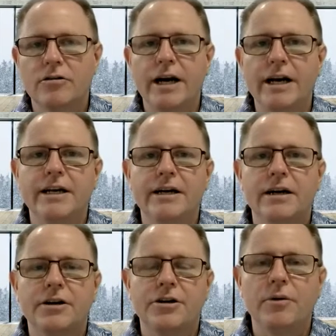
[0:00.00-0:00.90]
creating
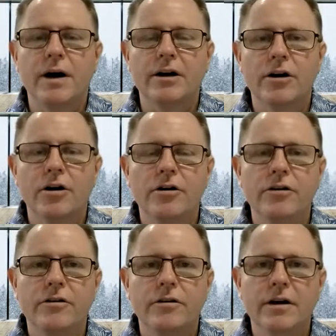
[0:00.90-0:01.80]
a QR
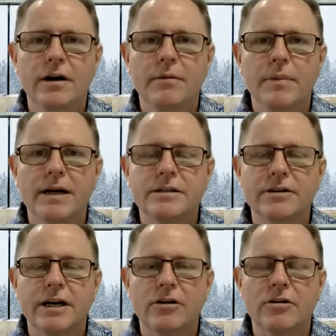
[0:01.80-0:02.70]
code based
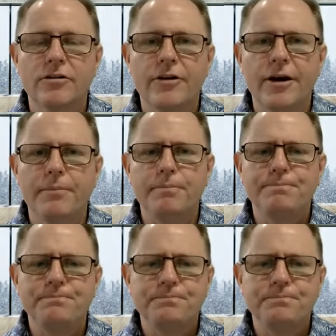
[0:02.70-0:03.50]
on that content.